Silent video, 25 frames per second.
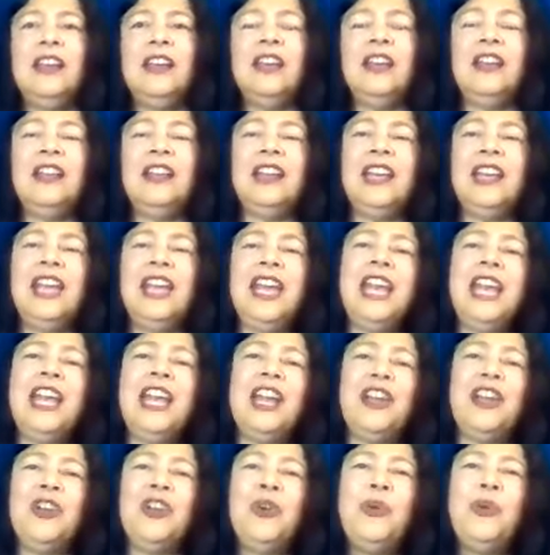the king
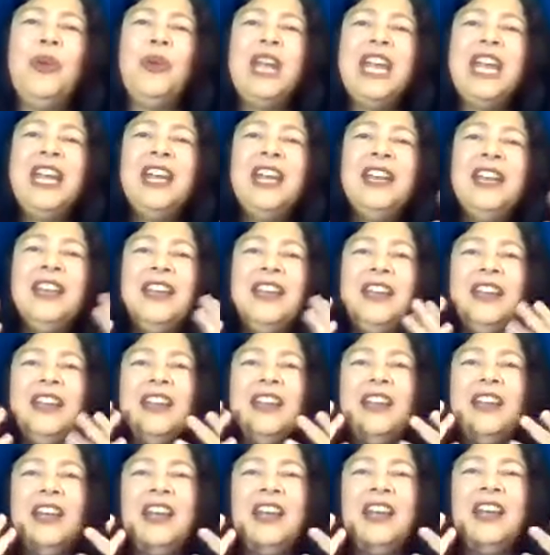and queen
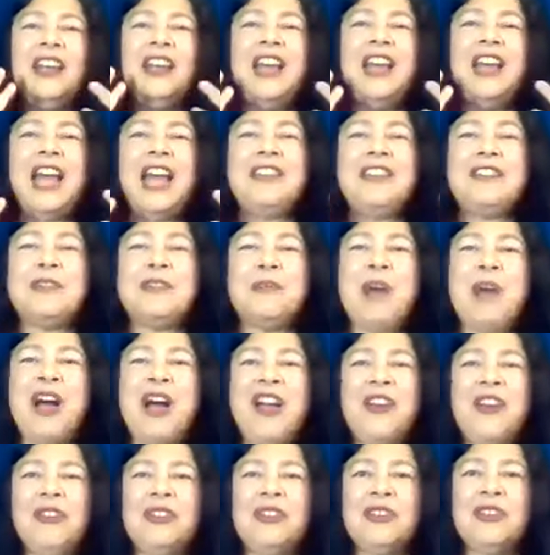had
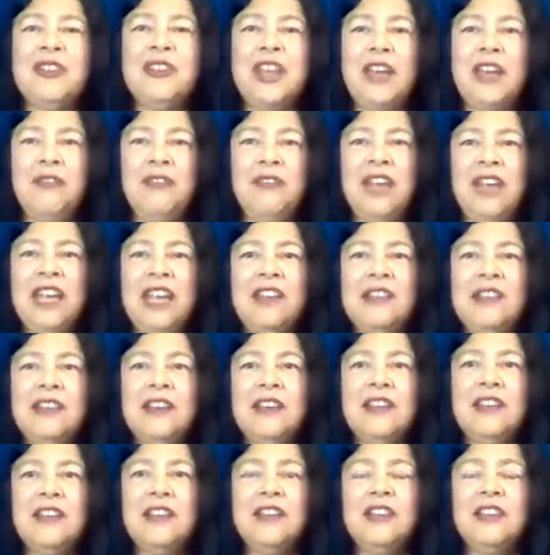smiles on their
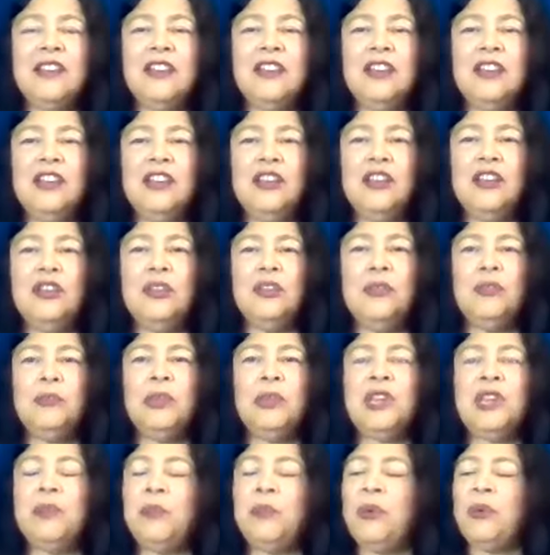faces,
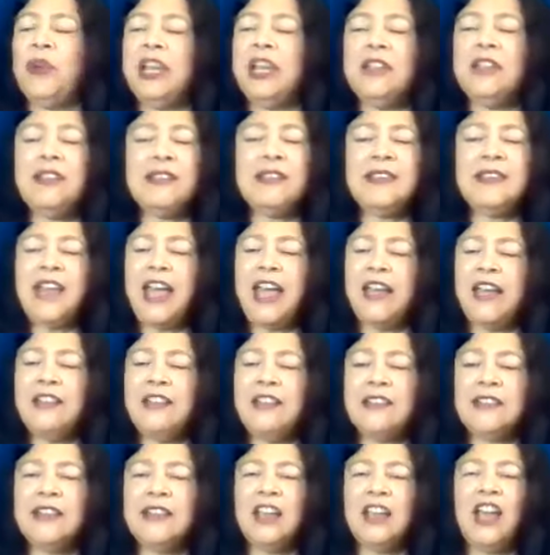but the
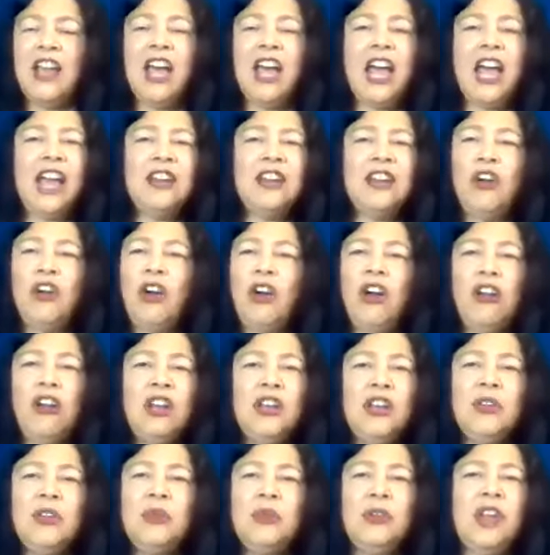princess had
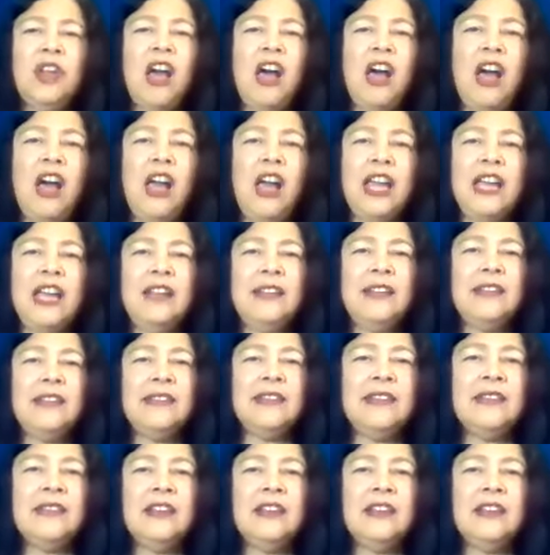hollowed eyes.